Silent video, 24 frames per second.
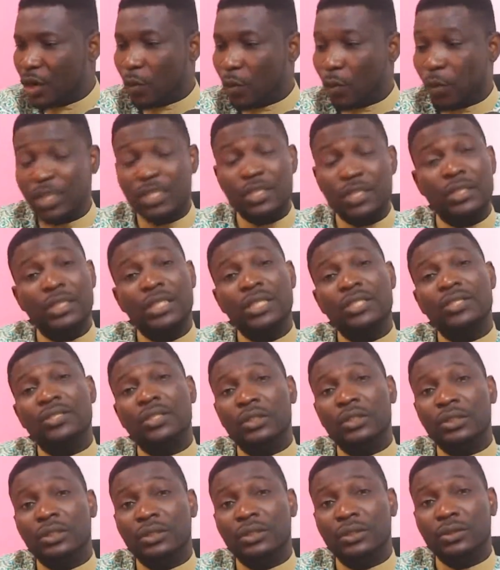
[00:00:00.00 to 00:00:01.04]
what you need
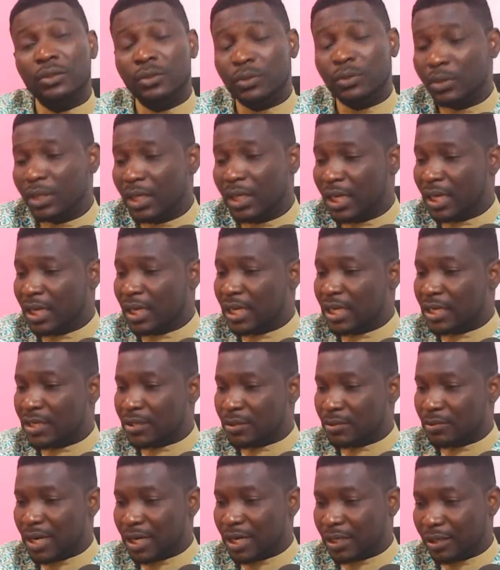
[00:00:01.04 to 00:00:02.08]
to do is
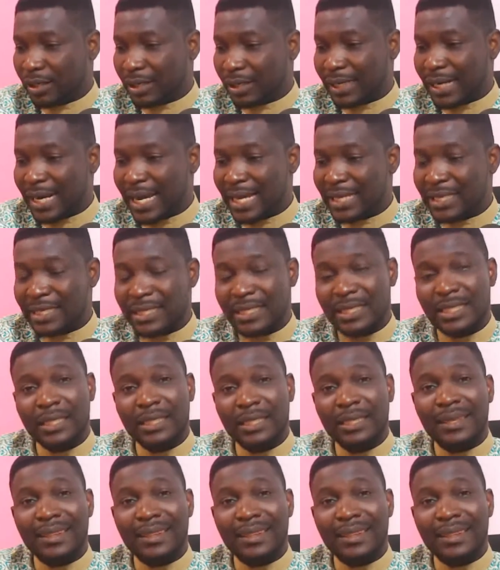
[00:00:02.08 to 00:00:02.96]
to recognize